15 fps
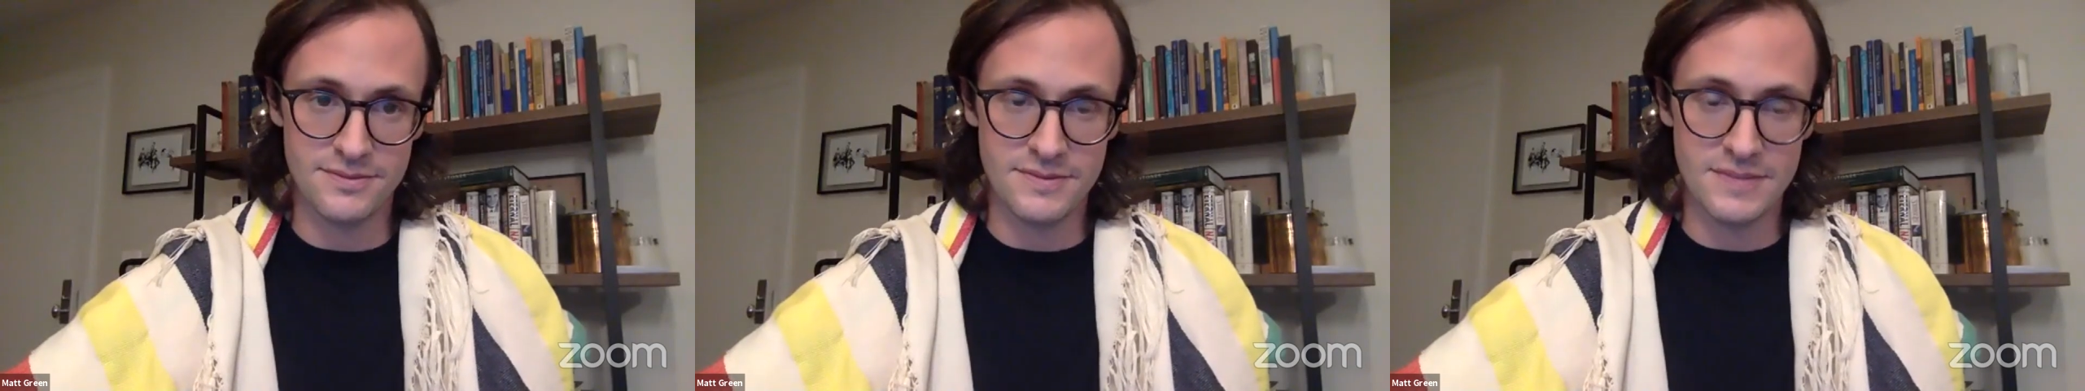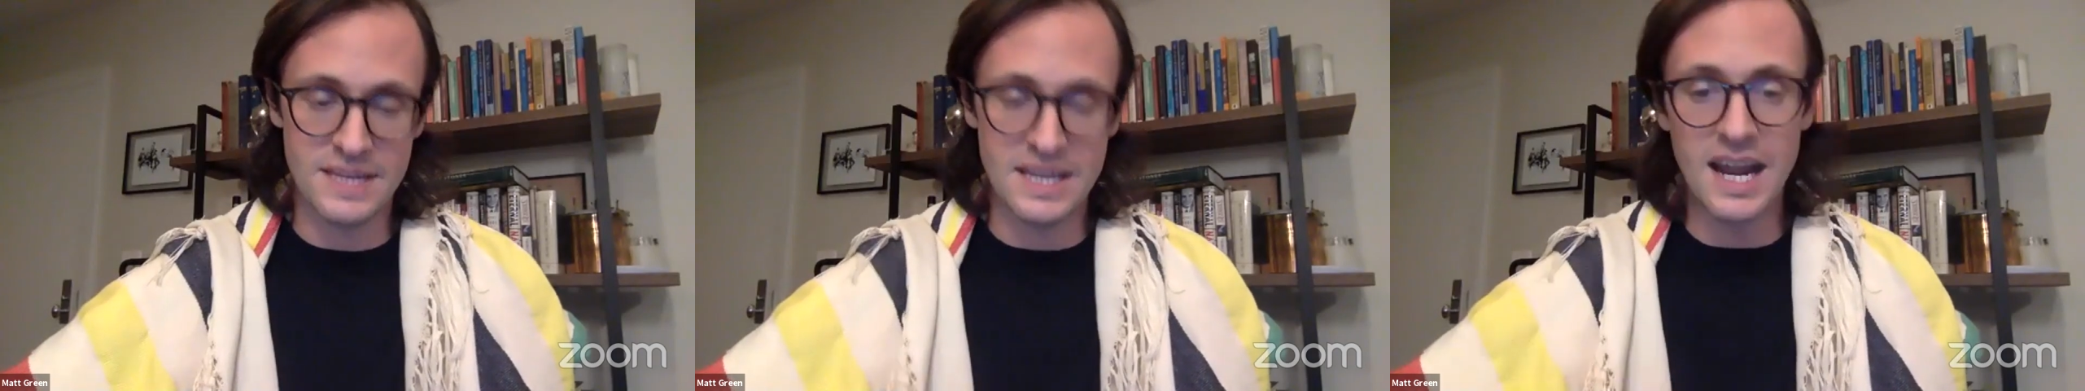
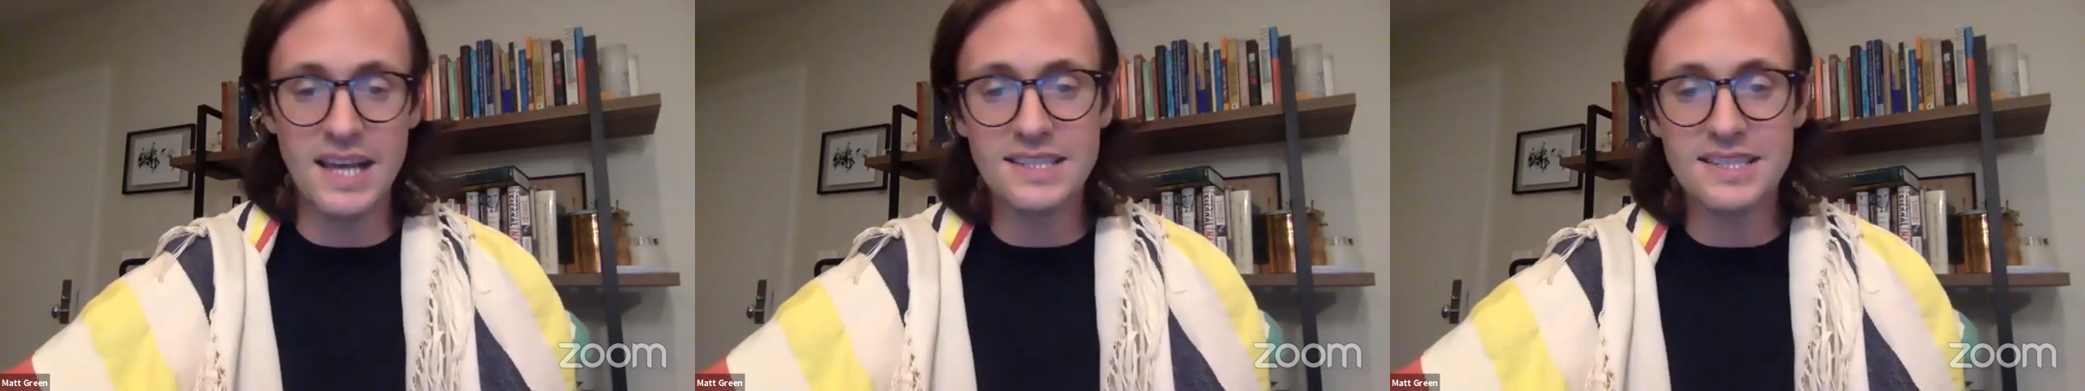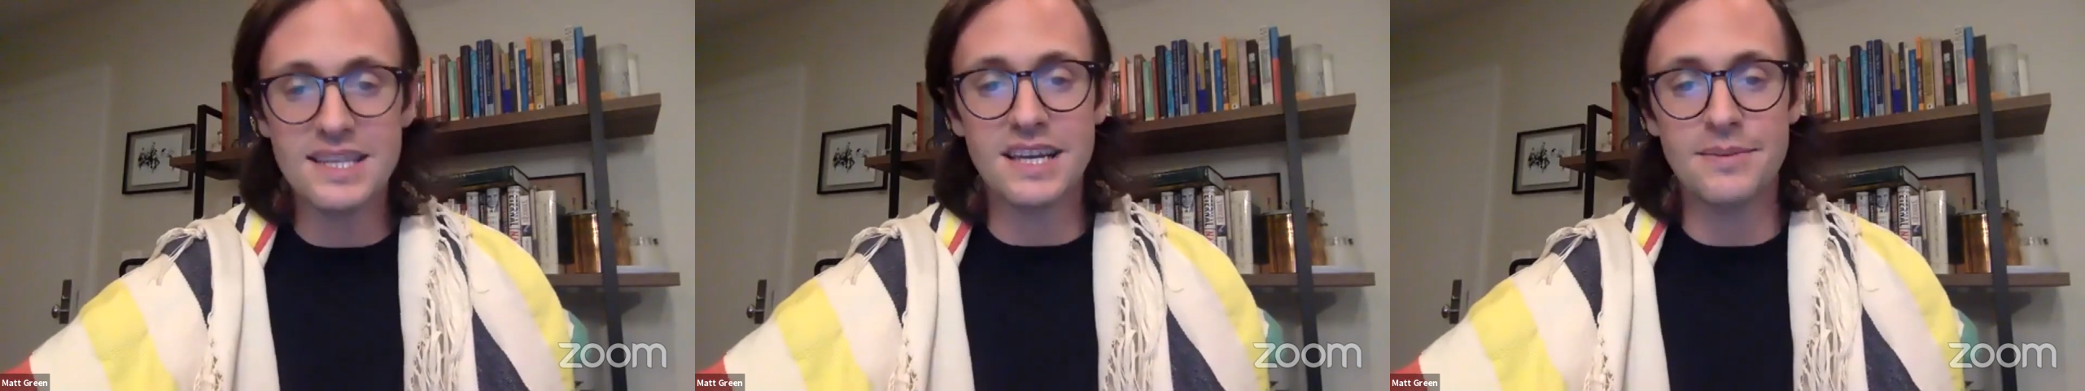The
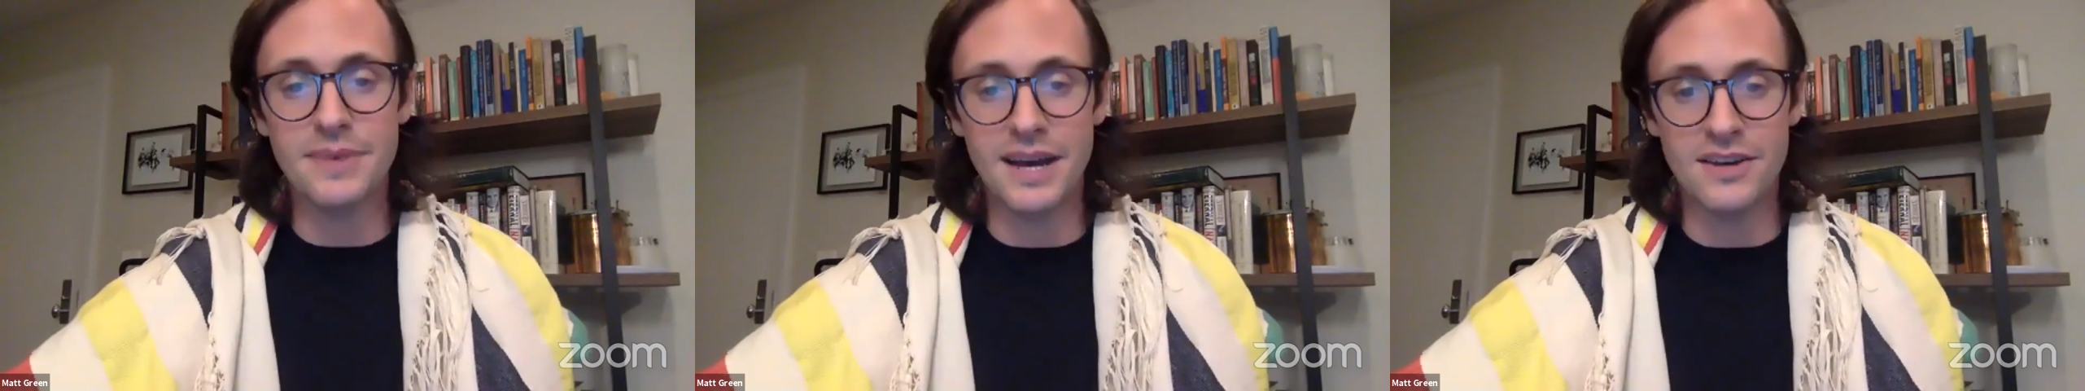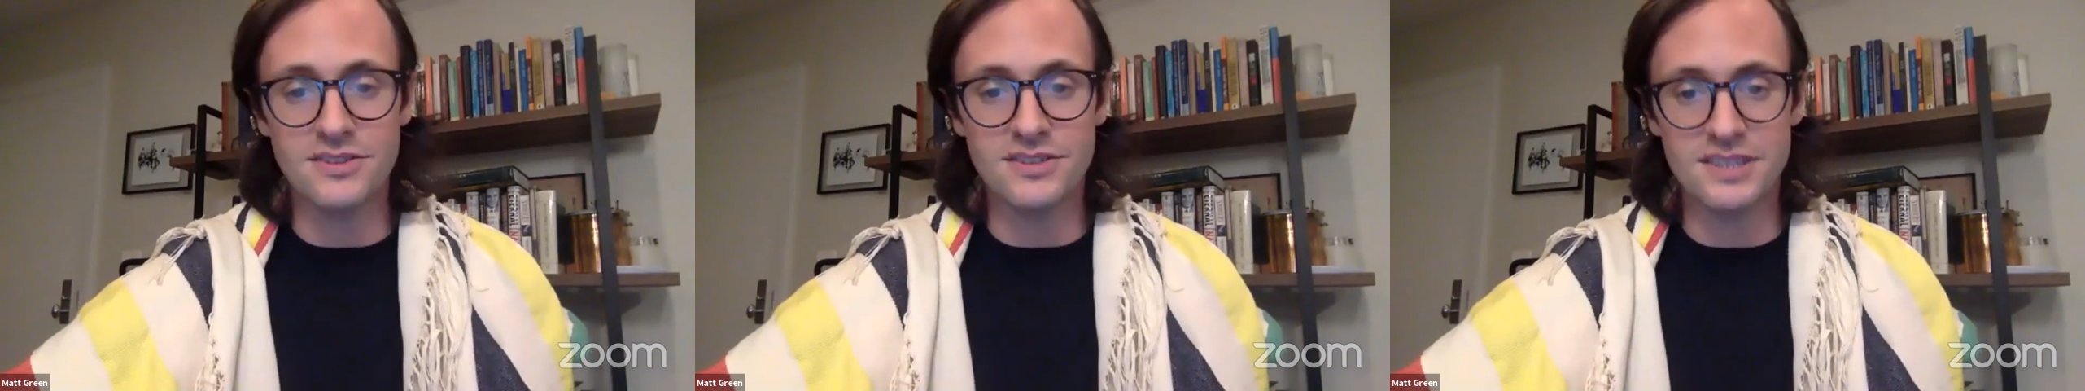nice thing
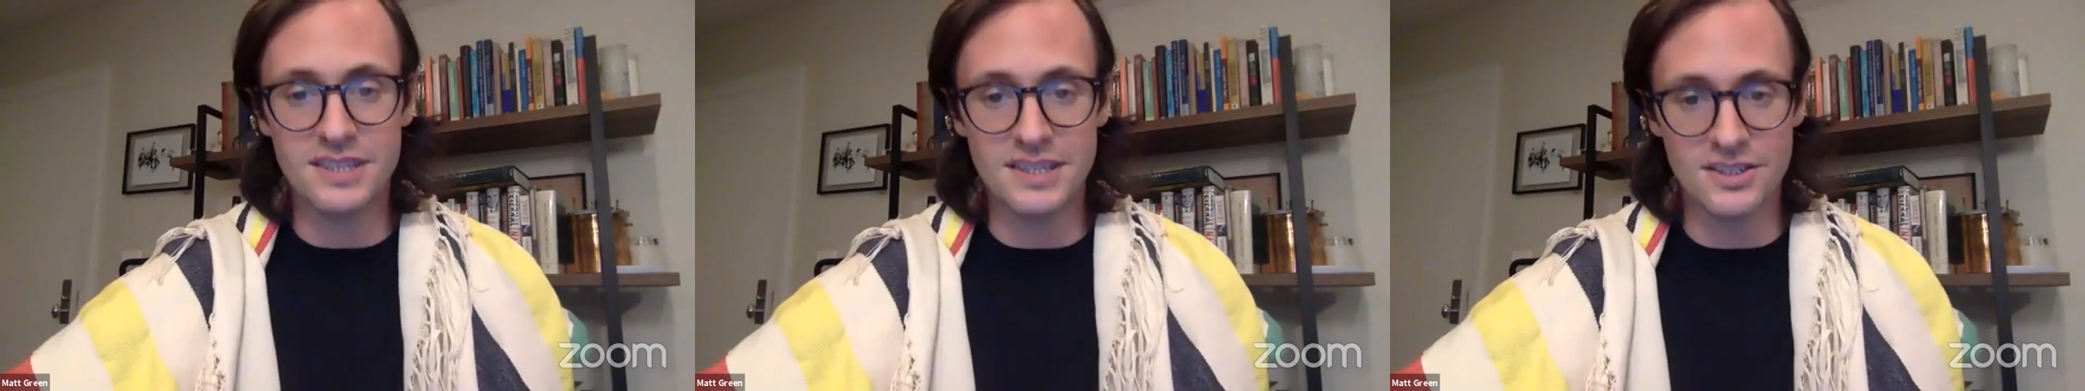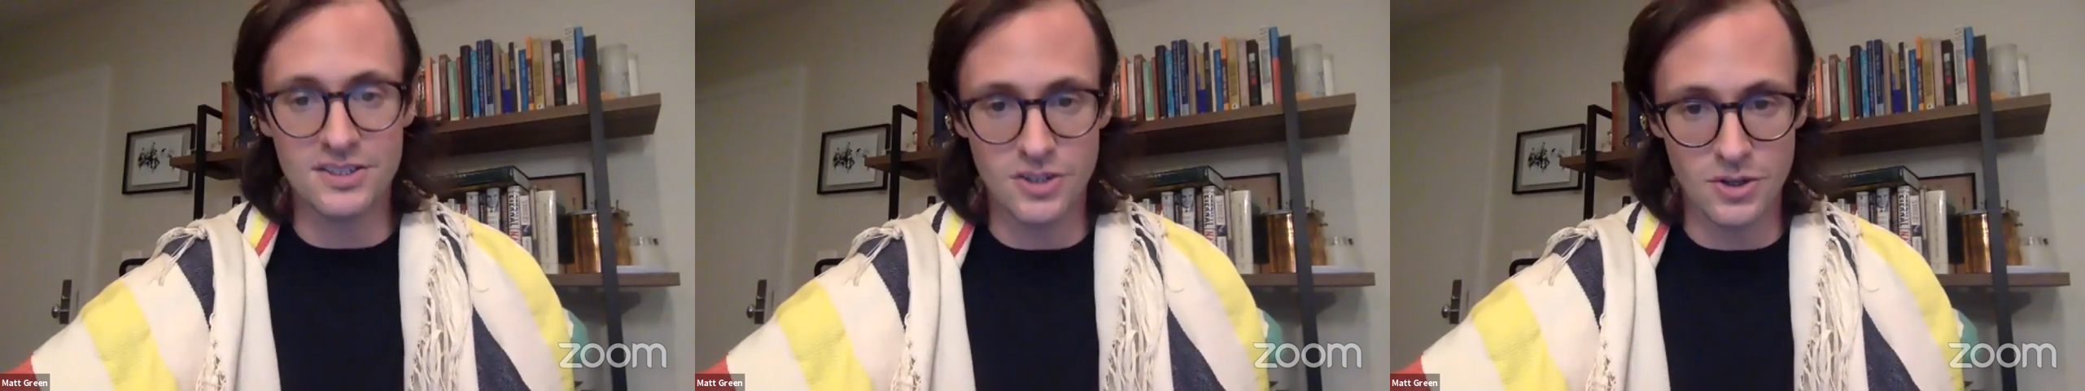about
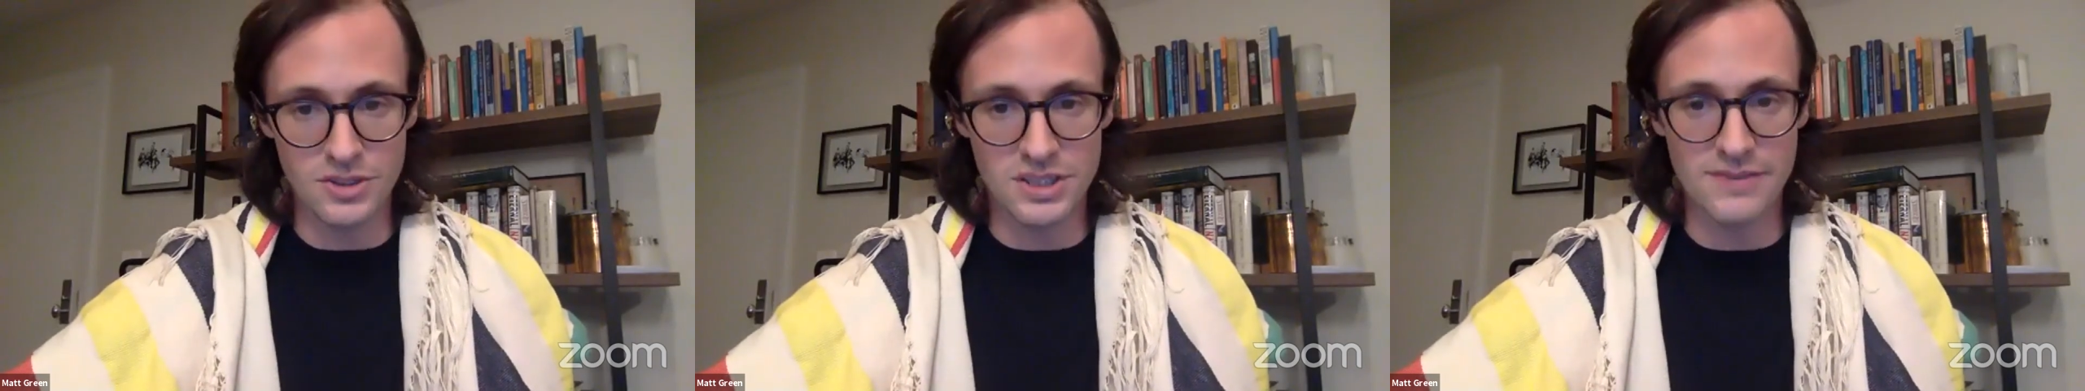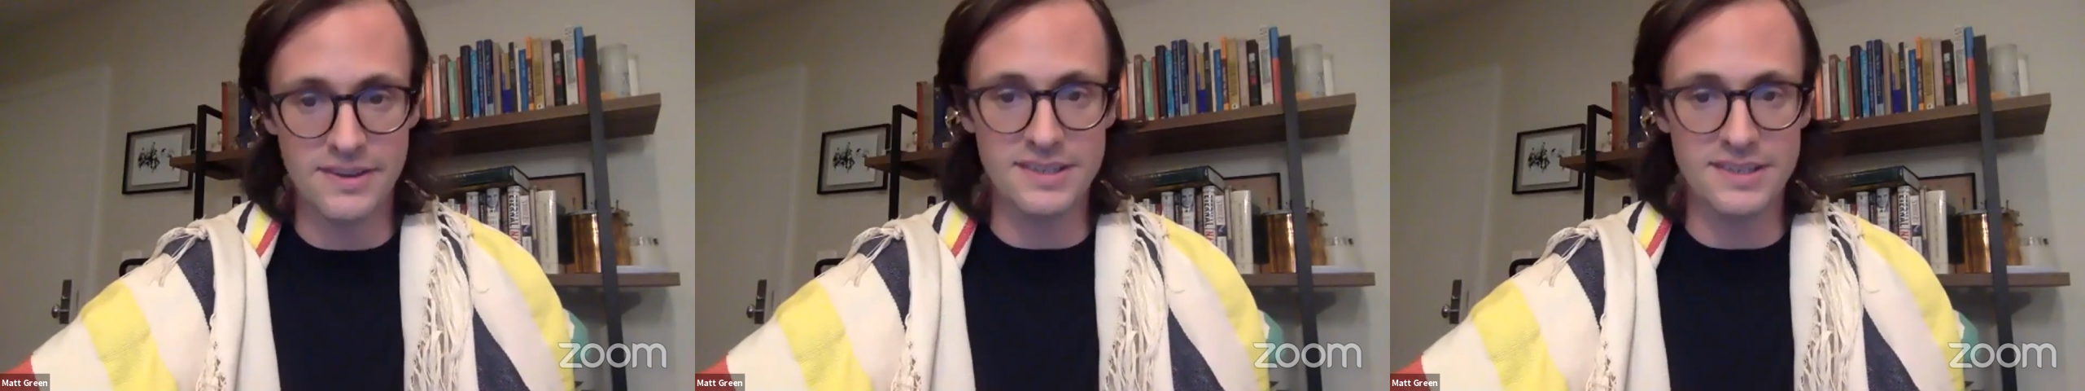seeing Joseph